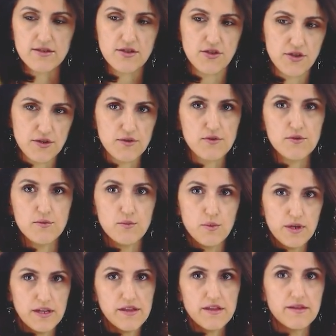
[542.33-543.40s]
you
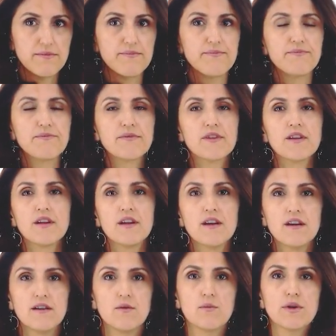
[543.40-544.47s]
with.
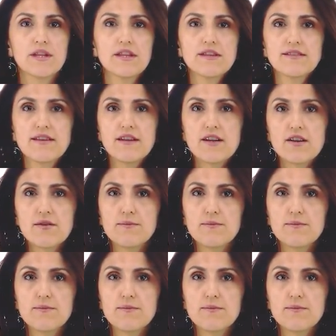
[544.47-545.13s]
With is here.